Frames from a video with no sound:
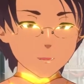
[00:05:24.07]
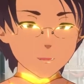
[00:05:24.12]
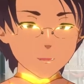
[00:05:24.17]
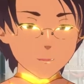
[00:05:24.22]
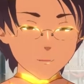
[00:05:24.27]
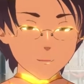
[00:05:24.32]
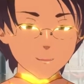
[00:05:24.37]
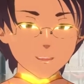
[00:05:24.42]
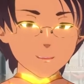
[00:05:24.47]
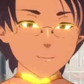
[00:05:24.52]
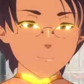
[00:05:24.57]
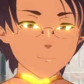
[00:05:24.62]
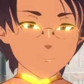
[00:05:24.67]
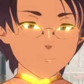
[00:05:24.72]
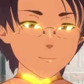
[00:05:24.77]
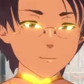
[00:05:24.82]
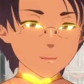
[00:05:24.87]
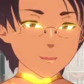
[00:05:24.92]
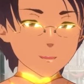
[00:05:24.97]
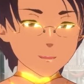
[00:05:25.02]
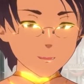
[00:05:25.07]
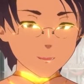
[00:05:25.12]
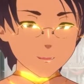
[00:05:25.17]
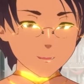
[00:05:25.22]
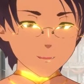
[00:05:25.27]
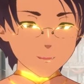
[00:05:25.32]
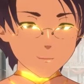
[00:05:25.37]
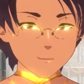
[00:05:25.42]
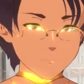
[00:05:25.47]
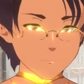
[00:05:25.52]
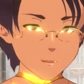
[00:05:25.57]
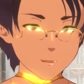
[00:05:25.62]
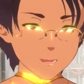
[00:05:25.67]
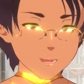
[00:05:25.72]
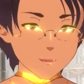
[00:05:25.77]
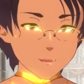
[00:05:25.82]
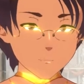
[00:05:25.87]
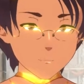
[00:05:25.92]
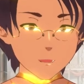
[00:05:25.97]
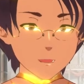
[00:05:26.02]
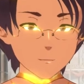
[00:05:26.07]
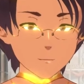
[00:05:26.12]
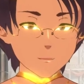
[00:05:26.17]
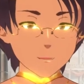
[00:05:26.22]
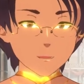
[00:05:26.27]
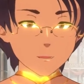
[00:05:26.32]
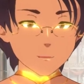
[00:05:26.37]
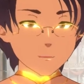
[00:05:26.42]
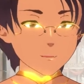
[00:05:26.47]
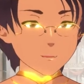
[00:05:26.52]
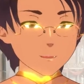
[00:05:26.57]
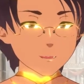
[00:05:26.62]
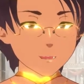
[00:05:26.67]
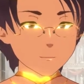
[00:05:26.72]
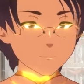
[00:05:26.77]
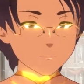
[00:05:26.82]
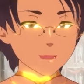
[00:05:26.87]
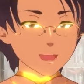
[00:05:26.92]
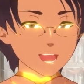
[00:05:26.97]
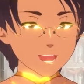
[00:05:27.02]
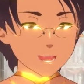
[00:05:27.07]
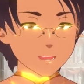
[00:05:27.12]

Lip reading: let me be honest, they probably aren't going to come back.